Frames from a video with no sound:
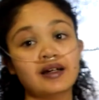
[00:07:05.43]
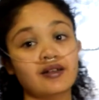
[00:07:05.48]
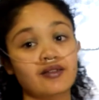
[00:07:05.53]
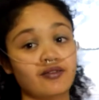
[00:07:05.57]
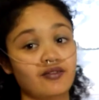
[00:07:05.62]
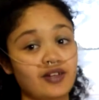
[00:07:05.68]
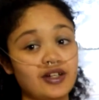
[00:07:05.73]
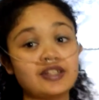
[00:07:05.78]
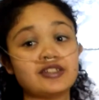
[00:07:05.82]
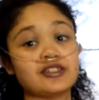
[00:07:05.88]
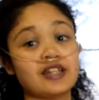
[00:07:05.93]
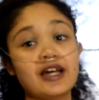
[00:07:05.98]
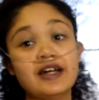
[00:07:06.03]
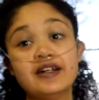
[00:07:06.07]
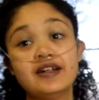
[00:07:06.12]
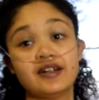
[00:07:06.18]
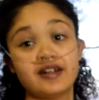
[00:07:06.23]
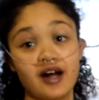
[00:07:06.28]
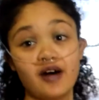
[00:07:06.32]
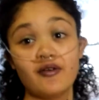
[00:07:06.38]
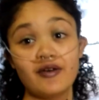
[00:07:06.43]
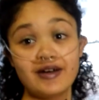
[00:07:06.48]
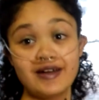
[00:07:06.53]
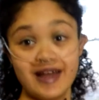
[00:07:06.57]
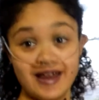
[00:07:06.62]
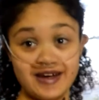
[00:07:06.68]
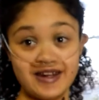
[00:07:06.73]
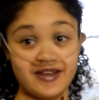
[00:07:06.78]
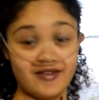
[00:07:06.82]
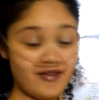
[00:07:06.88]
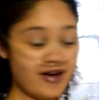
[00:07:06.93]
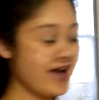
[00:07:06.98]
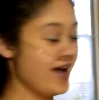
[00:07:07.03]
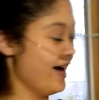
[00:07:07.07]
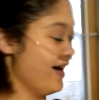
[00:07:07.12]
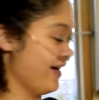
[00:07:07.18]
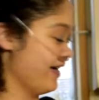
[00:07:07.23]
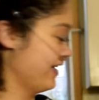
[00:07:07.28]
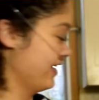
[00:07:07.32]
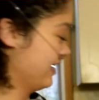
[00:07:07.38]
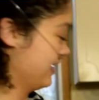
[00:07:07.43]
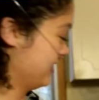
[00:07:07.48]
This ain't going anywhere.